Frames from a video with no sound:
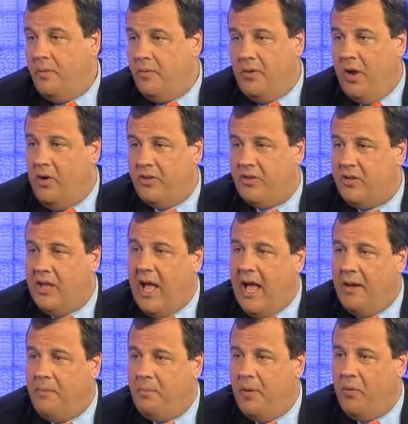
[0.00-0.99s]
No, it's
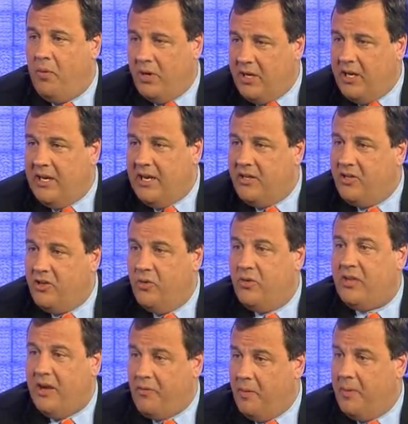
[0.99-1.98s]
not. But what you need to do
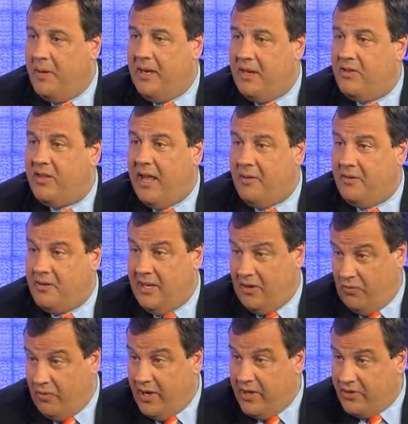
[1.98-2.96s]
is everybody needs to
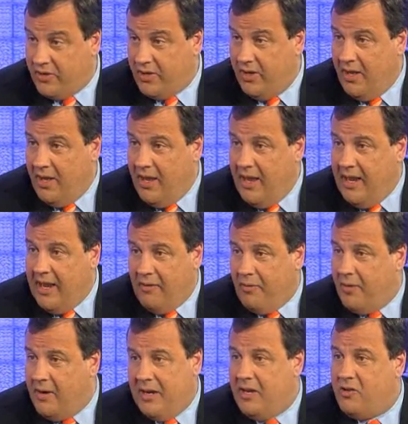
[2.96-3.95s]
take risk.
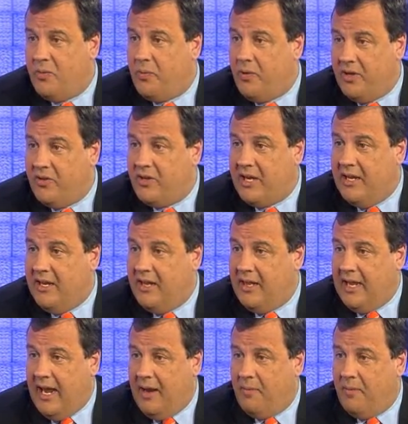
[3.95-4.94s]
Everybody needs to bring skin in
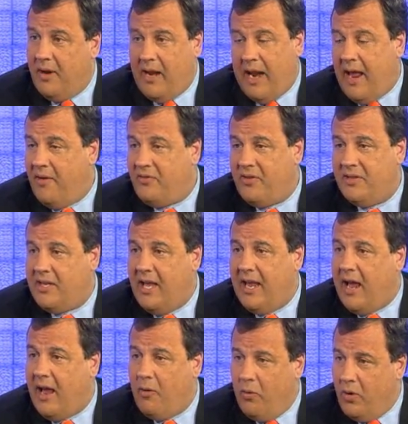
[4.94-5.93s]
the game. And I have to tell
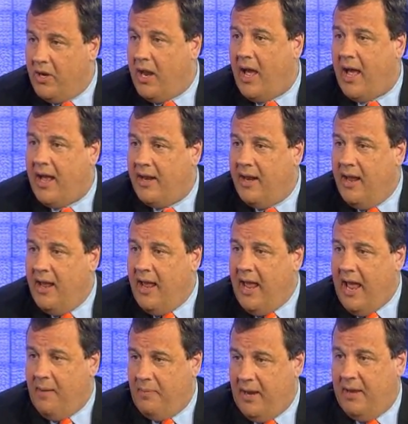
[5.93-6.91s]
you, I would not
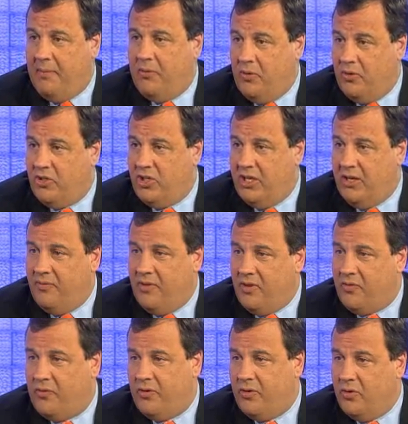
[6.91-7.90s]
have been able to achieve
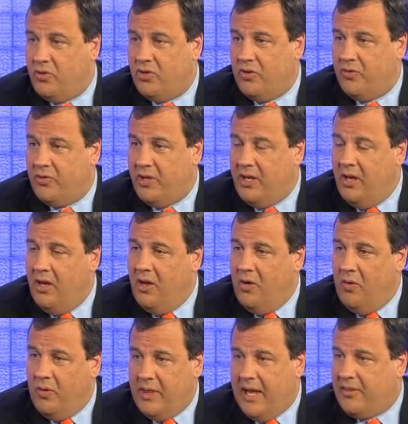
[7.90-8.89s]
this for New Jersey
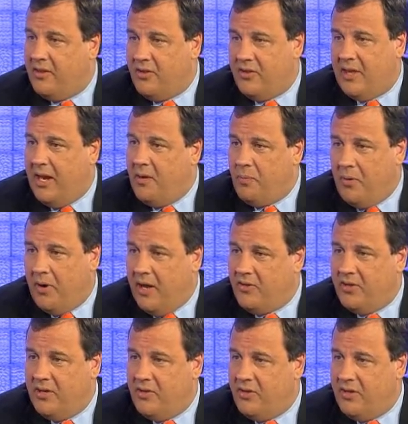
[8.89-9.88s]
without the Senate
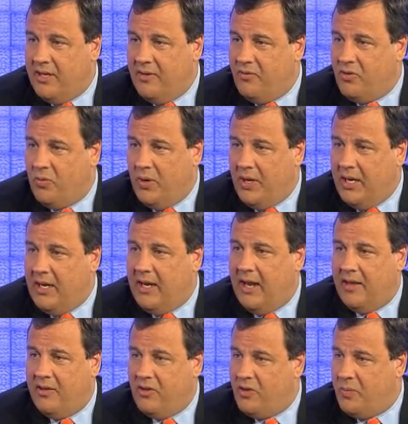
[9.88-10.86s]
President, Steve Sweeney,
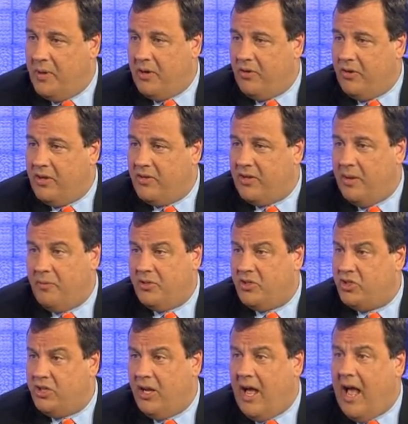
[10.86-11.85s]
and the Speaker of the Assembly,
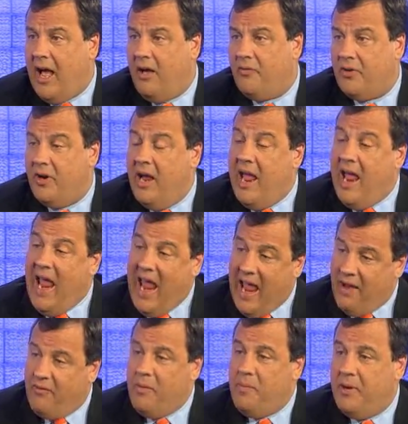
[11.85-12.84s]
Sheila Oliver.
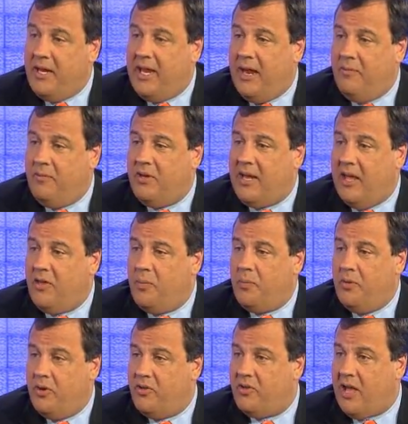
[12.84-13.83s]
Everybody came together,
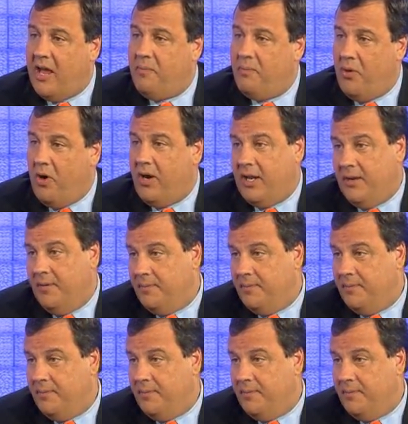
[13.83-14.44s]
put aside party.